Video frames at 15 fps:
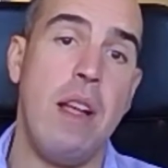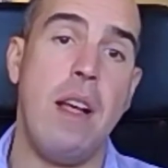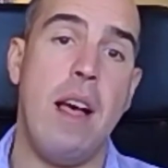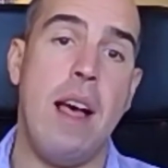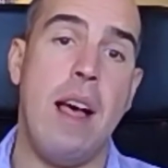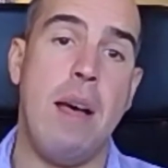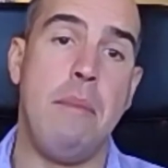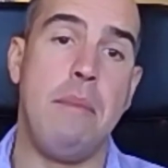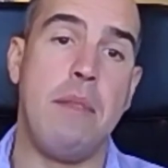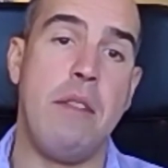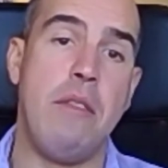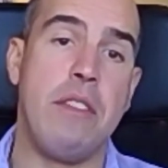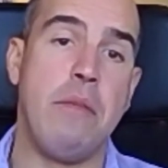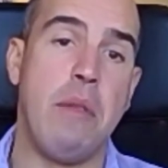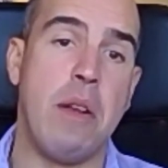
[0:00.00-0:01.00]
there
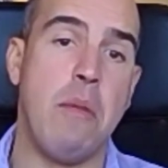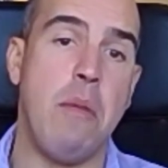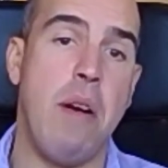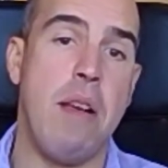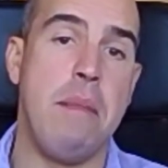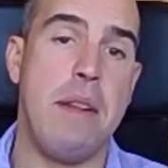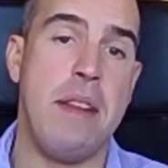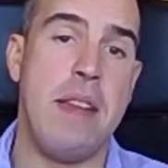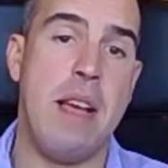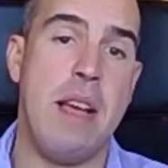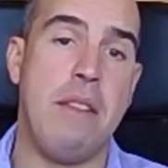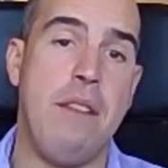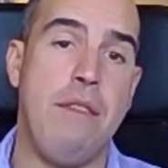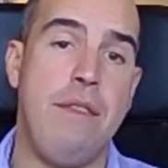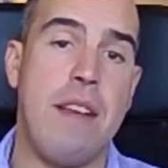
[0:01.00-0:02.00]
is a requirement now
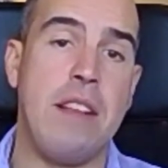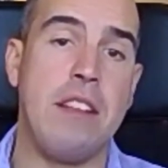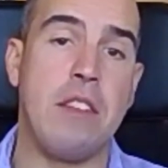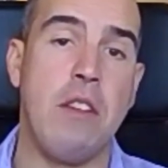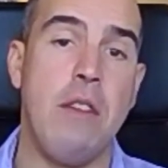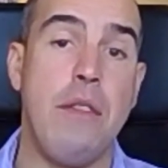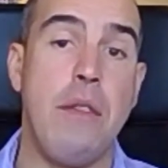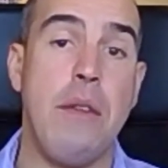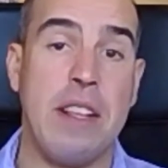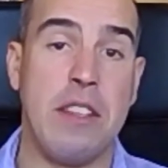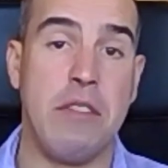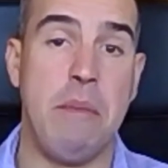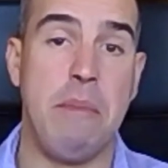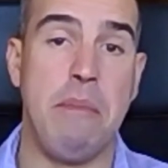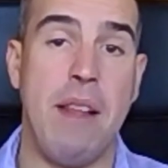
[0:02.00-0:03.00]
that face coverings are
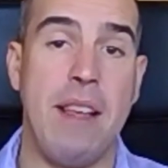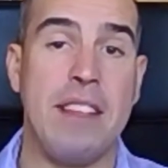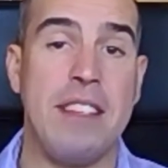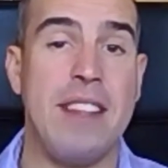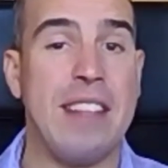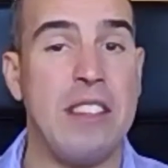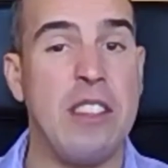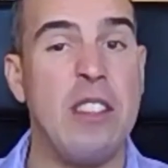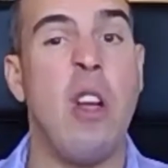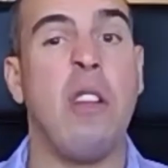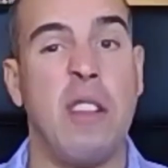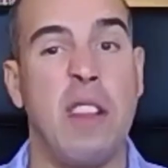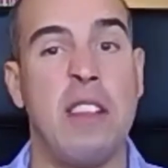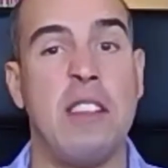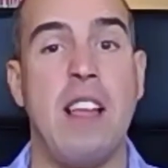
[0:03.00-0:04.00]
in place, and that's not
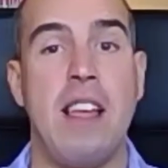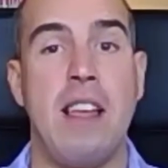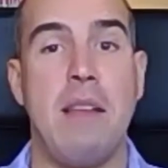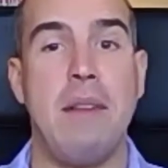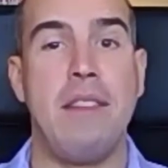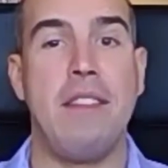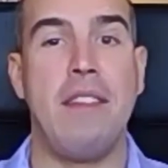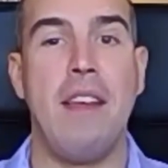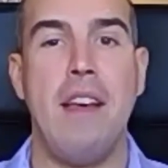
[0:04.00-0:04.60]
the same as